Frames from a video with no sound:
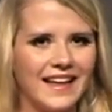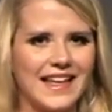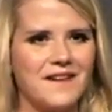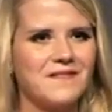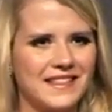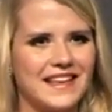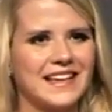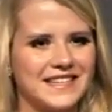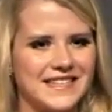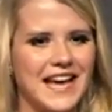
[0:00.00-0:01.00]
everything
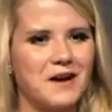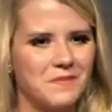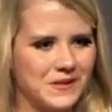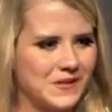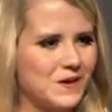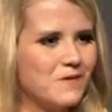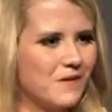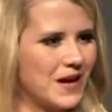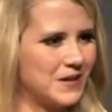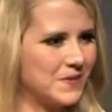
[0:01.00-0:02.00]
had just happened so
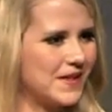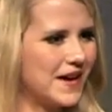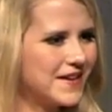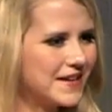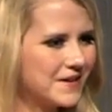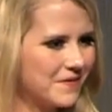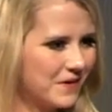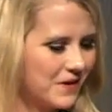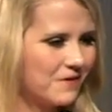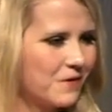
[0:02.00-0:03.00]
fast without any
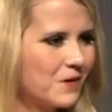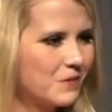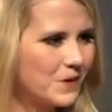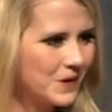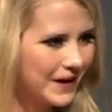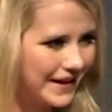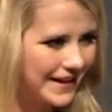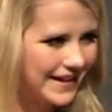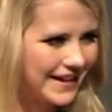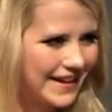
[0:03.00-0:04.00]

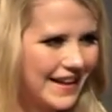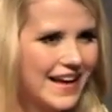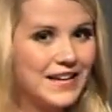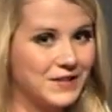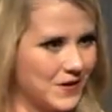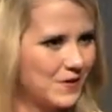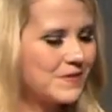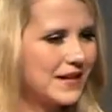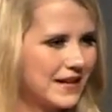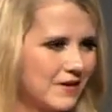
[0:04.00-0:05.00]
forewarning. It took
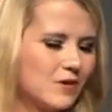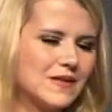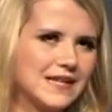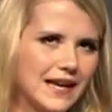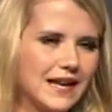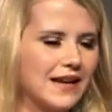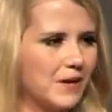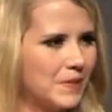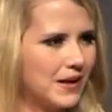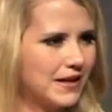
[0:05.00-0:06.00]
me, once again, a
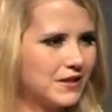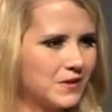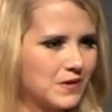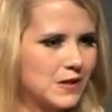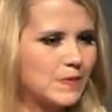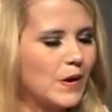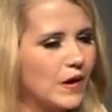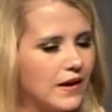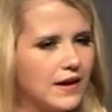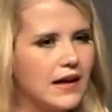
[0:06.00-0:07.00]
minute to
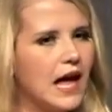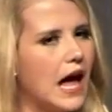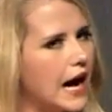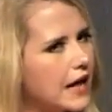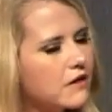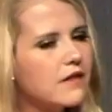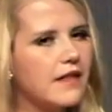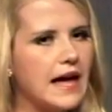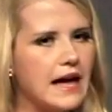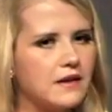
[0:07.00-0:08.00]
respond. Either
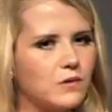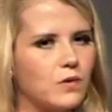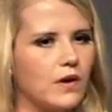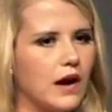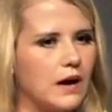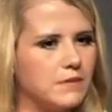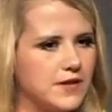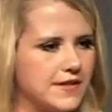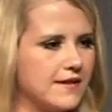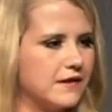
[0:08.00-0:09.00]
that or I'm
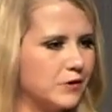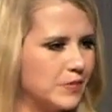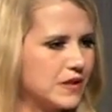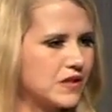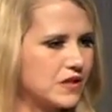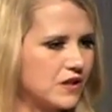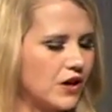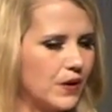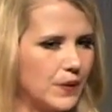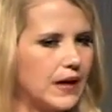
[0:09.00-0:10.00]
just a little bit
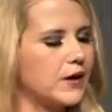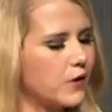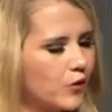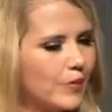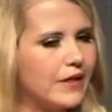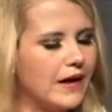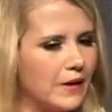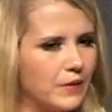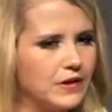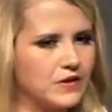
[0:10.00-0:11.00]
slow. It could be
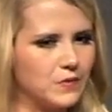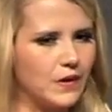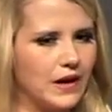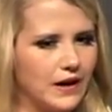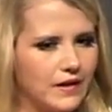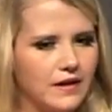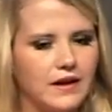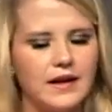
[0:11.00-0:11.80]
that one as well.